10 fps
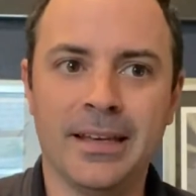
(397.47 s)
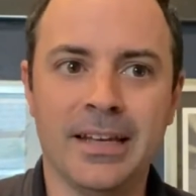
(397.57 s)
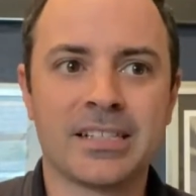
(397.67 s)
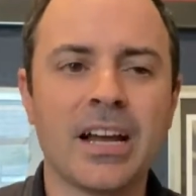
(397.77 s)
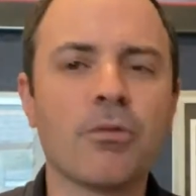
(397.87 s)

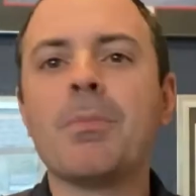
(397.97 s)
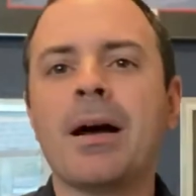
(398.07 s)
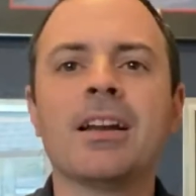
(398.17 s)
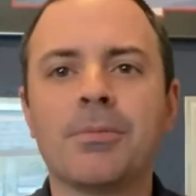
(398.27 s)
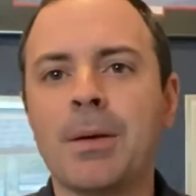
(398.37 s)
it's kind of
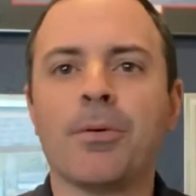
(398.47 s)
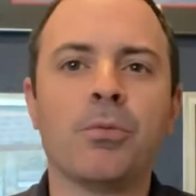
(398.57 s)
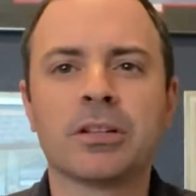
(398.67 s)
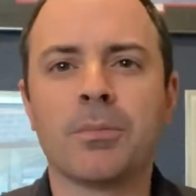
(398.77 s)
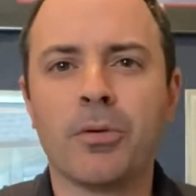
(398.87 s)
reminding people
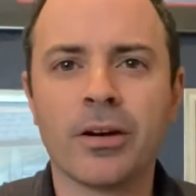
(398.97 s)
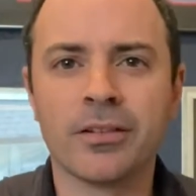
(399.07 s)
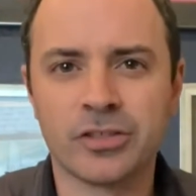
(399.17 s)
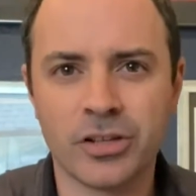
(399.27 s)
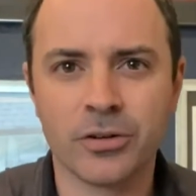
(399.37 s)
what the point of
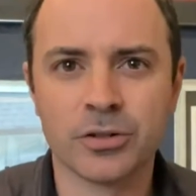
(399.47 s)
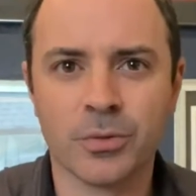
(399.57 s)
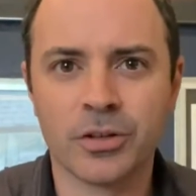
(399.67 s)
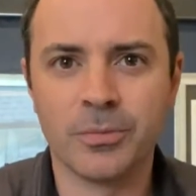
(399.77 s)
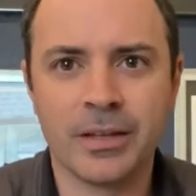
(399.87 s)
the shutters
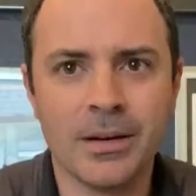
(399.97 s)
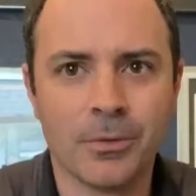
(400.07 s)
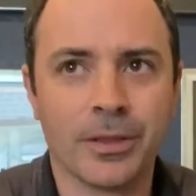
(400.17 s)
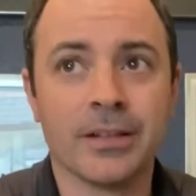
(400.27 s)
were to begin with.